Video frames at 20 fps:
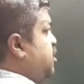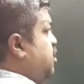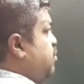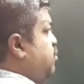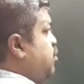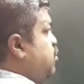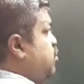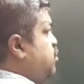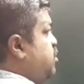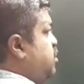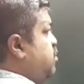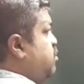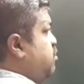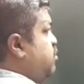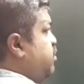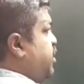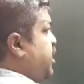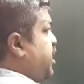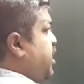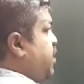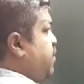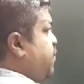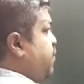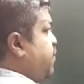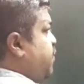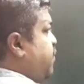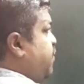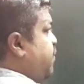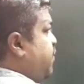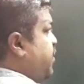W is equal to
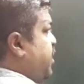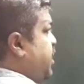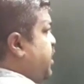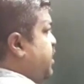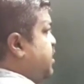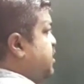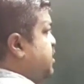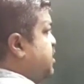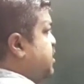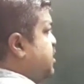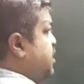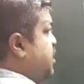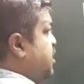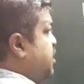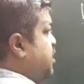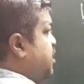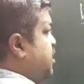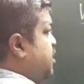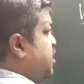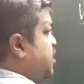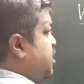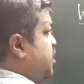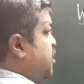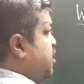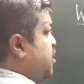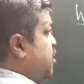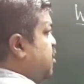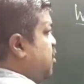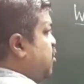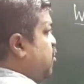Fs
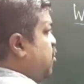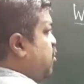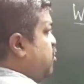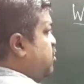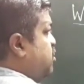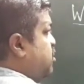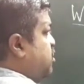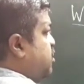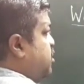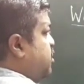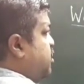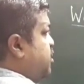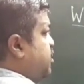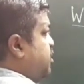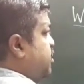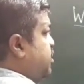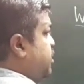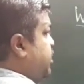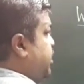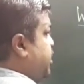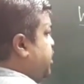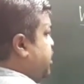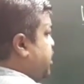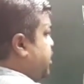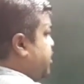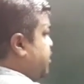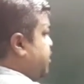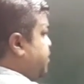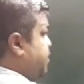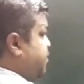cos theta.